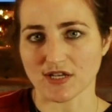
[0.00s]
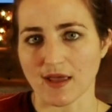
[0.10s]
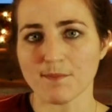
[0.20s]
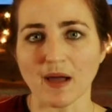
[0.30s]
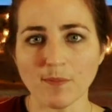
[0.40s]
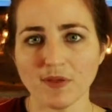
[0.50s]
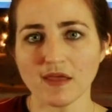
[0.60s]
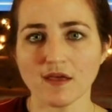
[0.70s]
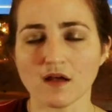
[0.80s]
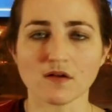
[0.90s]
and it might
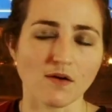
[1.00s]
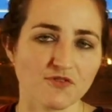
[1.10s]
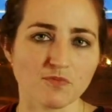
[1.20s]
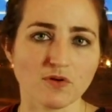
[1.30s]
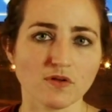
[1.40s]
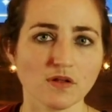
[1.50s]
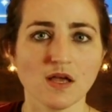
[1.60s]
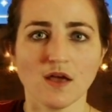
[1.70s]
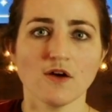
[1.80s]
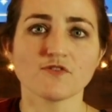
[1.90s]
be uncomfortable
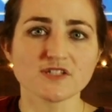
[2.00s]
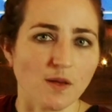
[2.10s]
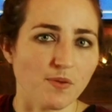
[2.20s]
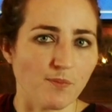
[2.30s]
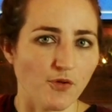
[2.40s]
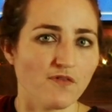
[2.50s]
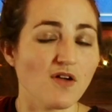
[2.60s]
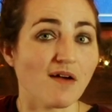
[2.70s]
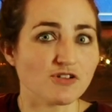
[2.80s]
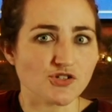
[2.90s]
for some people if
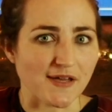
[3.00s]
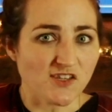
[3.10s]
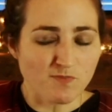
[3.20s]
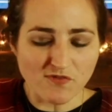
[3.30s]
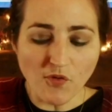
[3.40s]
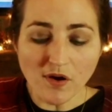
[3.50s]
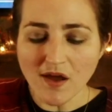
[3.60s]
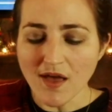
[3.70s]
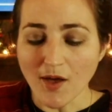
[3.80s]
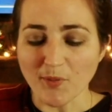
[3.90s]
you haven't tried this before,